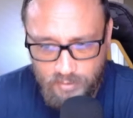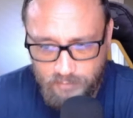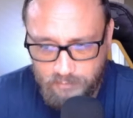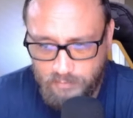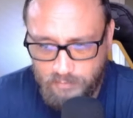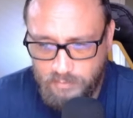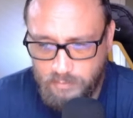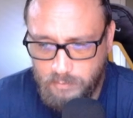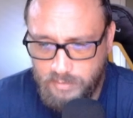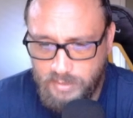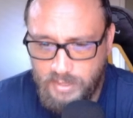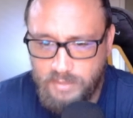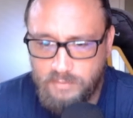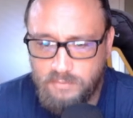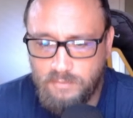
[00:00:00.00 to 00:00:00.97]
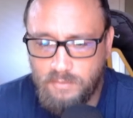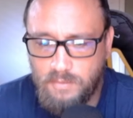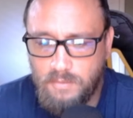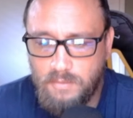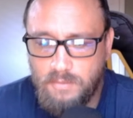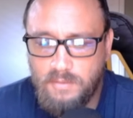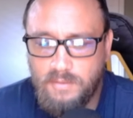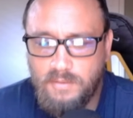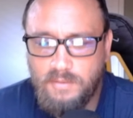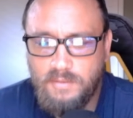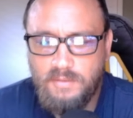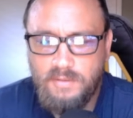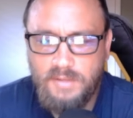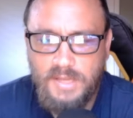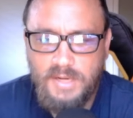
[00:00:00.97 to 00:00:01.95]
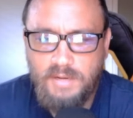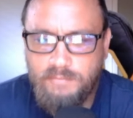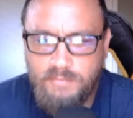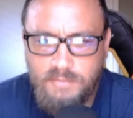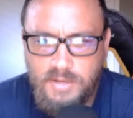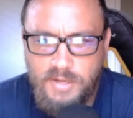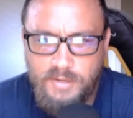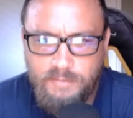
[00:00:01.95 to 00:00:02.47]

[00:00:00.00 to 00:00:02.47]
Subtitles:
have to deal with that. So knight f3.